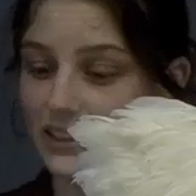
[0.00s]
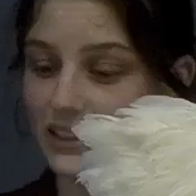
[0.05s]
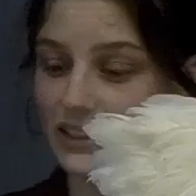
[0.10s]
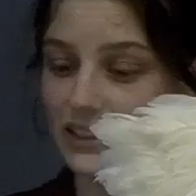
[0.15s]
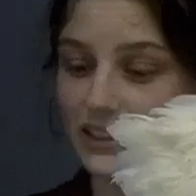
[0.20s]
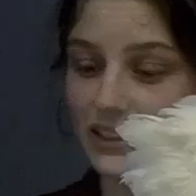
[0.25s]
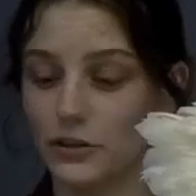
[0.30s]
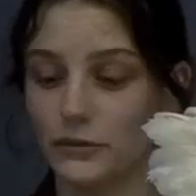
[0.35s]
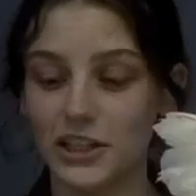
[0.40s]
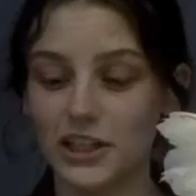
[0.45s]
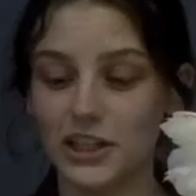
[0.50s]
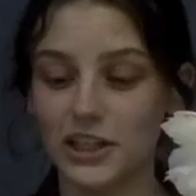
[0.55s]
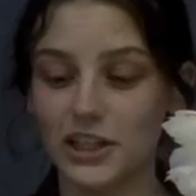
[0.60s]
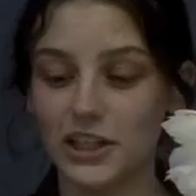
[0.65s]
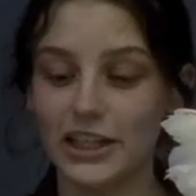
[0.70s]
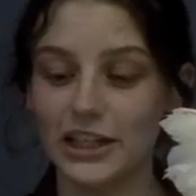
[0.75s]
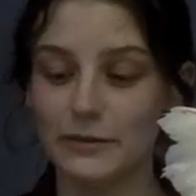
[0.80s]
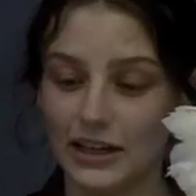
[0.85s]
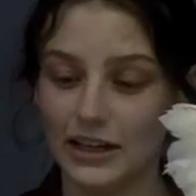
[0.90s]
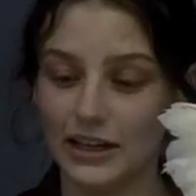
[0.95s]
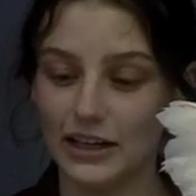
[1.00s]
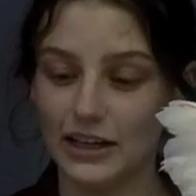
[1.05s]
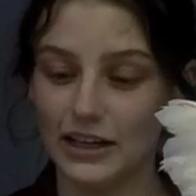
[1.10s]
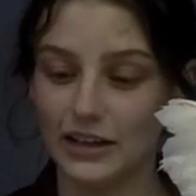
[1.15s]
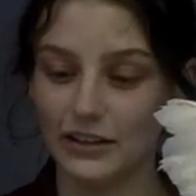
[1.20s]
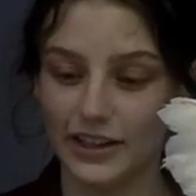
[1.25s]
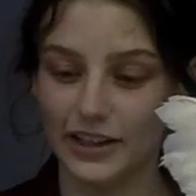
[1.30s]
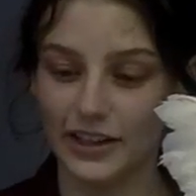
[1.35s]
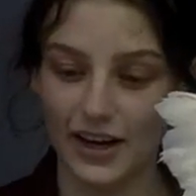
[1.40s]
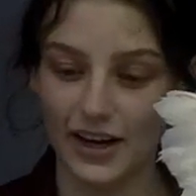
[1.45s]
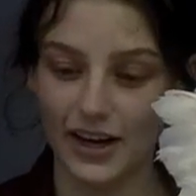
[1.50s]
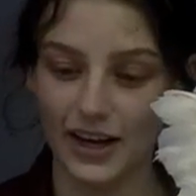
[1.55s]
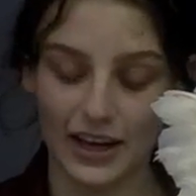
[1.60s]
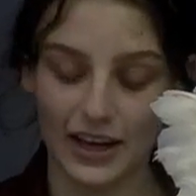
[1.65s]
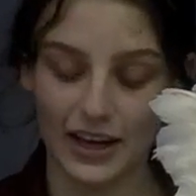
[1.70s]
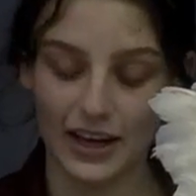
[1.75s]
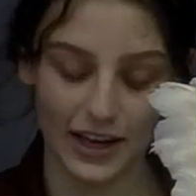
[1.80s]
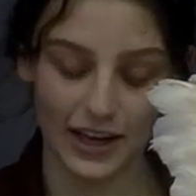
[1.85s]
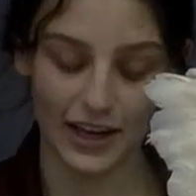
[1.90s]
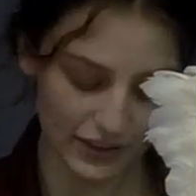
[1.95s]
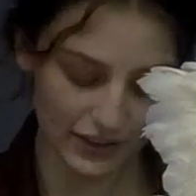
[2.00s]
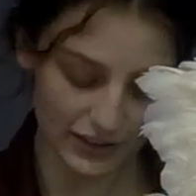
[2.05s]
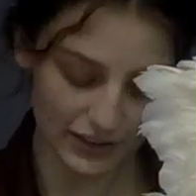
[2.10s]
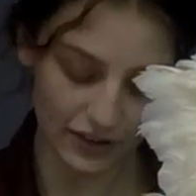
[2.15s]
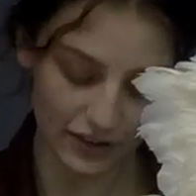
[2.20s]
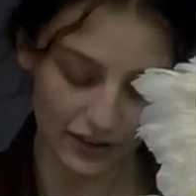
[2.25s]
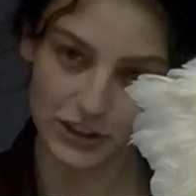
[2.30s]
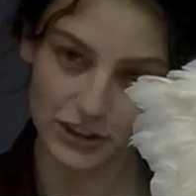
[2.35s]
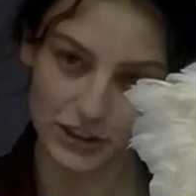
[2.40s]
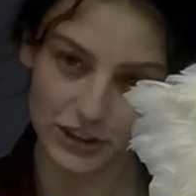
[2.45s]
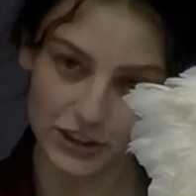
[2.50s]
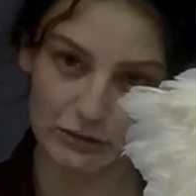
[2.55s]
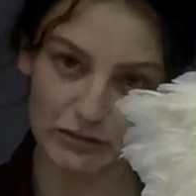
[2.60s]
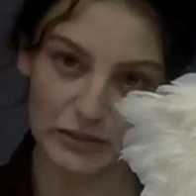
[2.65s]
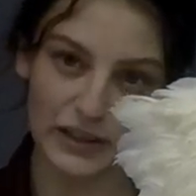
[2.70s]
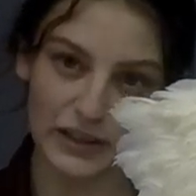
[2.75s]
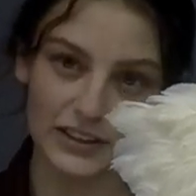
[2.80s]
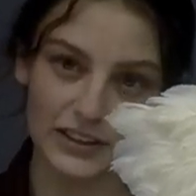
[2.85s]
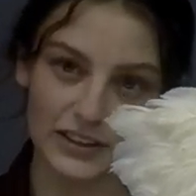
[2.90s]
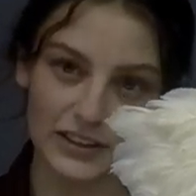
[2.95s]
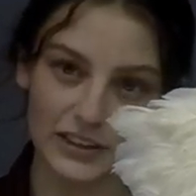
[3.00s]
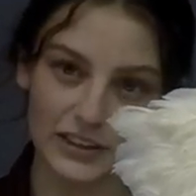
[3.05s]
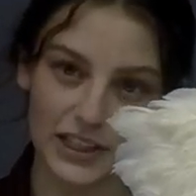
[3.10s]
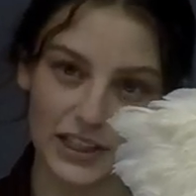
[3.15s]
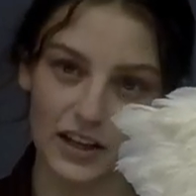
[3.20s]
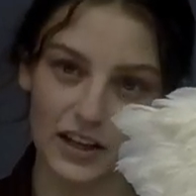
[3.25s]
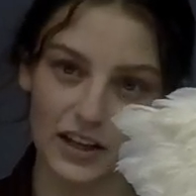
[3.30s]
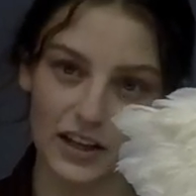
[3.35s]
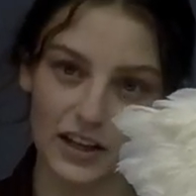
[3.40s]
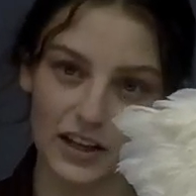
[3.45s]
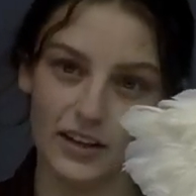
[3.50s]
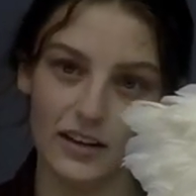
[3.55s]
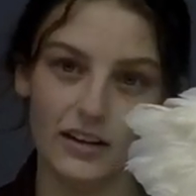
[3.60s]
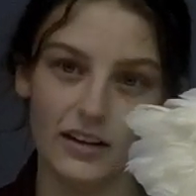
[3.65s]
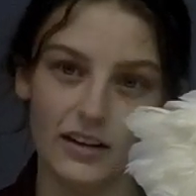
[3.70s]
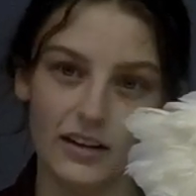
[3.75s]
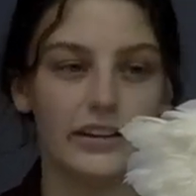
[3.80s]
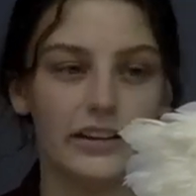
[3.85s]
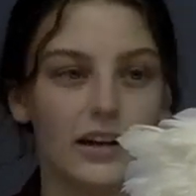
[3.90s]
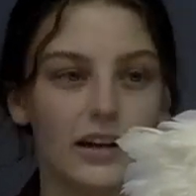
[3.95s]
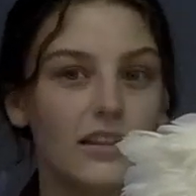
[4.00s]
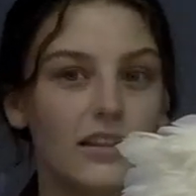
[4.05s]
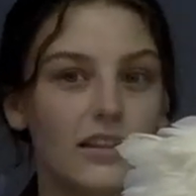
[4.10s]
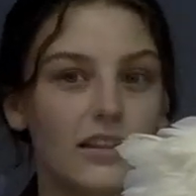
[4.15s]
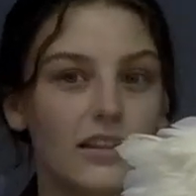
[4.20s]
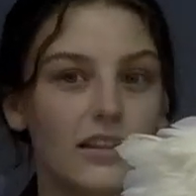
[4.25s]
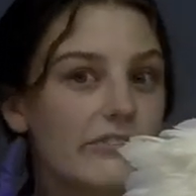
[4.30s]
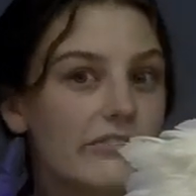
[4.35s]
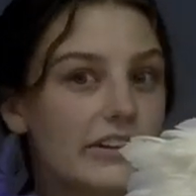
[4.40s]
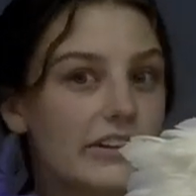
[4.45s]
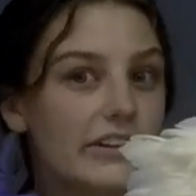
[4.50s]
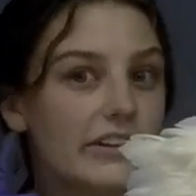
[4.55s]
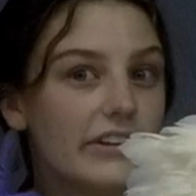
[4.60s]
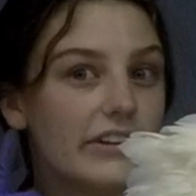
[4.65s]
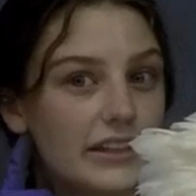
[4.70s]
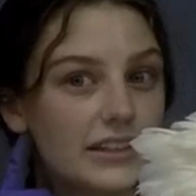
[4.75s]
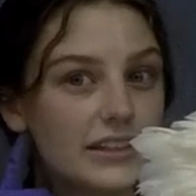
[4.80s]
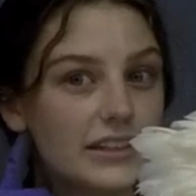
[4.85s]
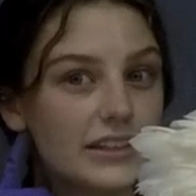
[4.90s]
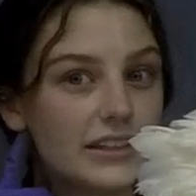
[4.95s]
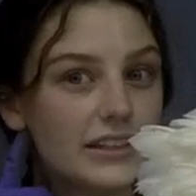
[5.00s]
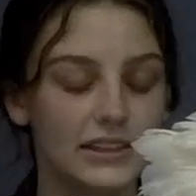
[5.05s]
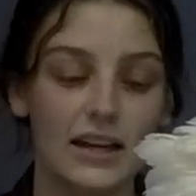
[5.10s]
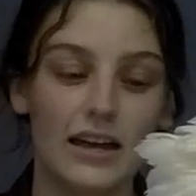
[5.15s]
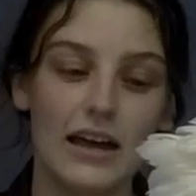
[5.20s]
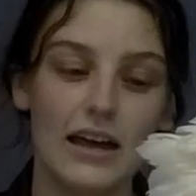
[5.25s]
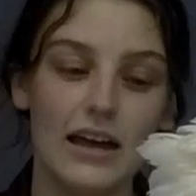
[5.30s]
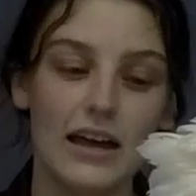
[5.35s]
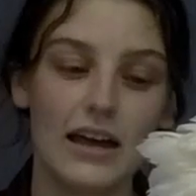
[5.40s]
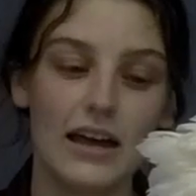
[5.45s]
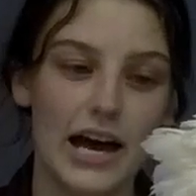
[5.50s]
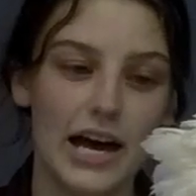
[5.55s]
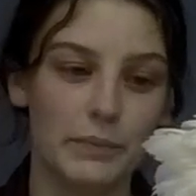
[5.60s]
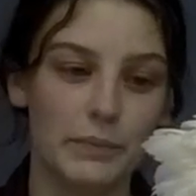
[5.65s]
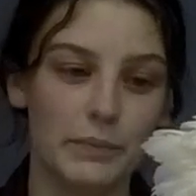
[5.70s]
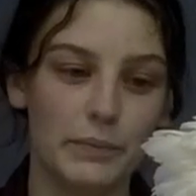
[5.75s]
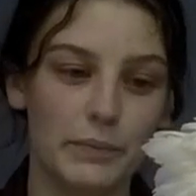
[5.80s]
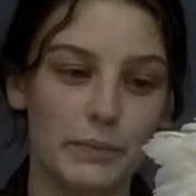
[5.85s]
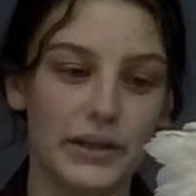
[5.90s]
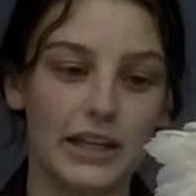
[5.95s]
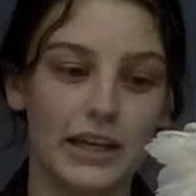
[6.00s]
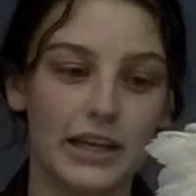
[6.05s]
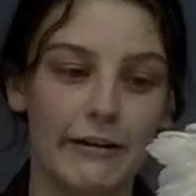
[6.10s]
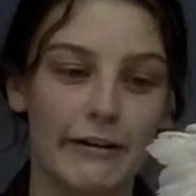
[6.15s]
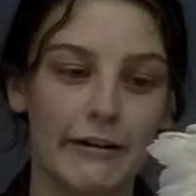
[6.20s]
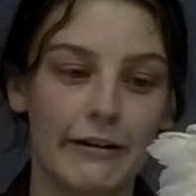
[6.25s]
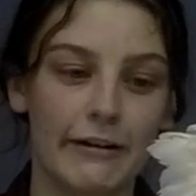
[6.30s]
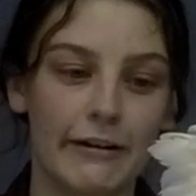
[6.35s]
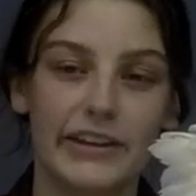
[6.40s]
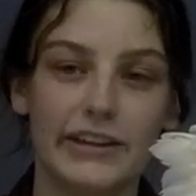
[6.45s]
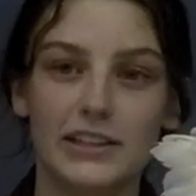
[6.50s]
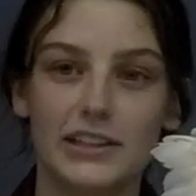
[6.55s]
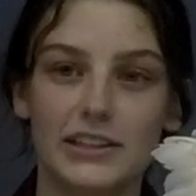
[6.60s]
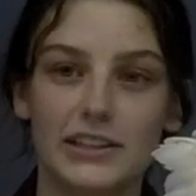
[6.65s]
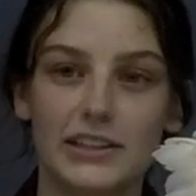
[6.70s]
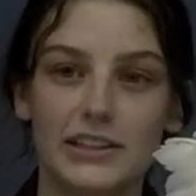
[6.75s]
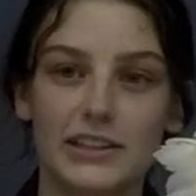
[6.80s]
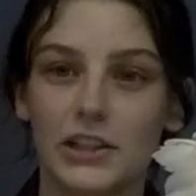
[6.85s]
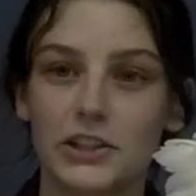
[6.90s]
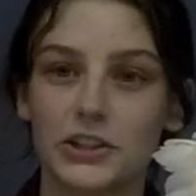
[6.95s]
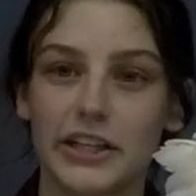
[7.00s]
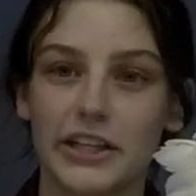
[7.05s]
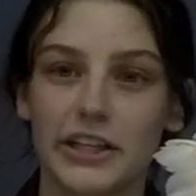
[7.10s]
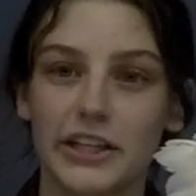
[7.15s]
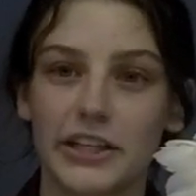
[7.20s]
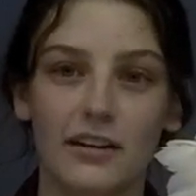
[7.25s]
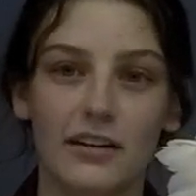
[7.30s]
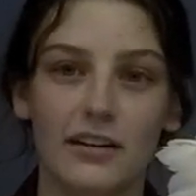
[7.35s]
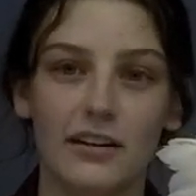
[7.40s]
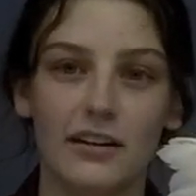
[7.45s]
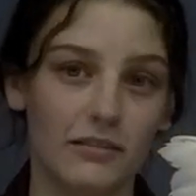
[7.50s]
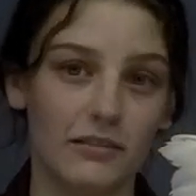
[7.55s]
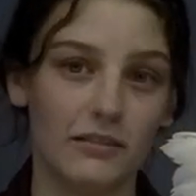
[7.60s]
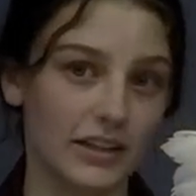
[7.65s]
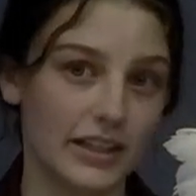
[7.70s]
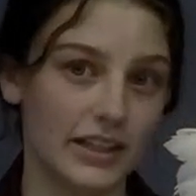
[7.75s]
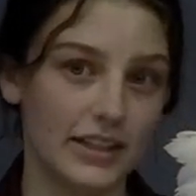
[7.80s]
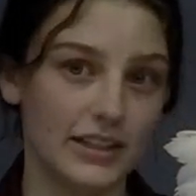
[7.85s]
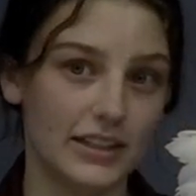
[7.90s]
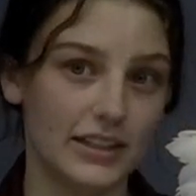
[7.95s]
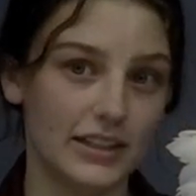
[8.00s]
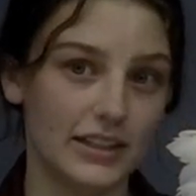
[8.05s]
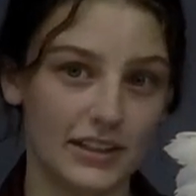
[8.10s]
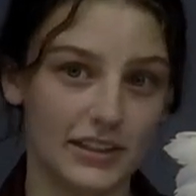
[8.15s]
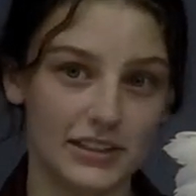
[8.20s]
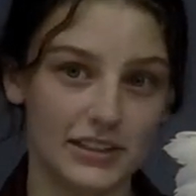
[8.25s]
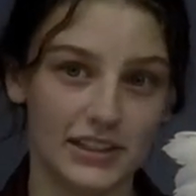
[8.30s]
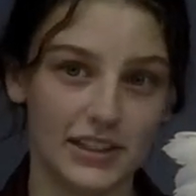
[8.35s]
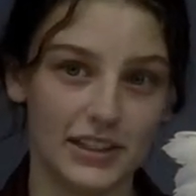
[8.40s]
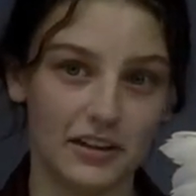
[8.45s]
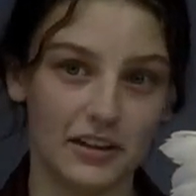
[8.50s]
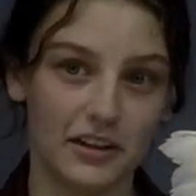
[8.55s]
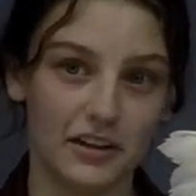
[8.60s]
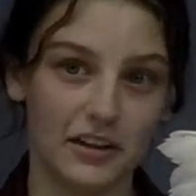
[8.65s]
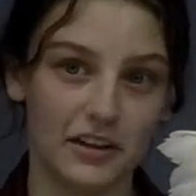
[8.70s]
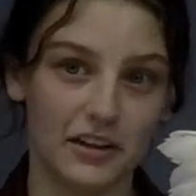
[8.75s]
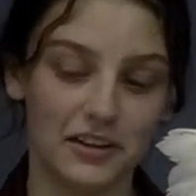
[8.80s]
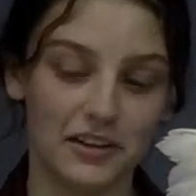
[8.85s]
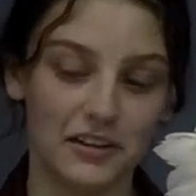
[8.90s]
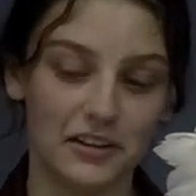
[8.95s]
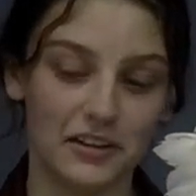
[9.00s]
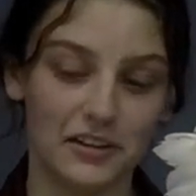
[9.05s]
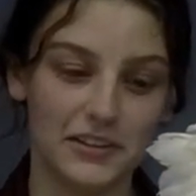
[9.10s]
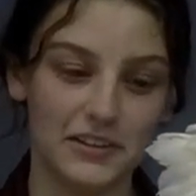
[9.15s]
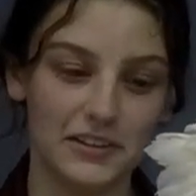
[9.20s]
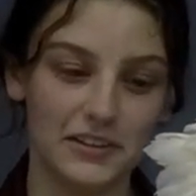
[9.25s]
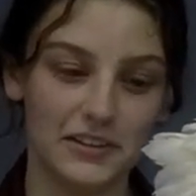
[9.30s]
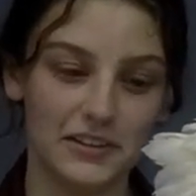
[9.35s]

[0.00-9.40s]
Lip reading: So we were talking about how their eggs are determined by their skin color or the color of their ears, but their feathers actually are not related to their skin color at all.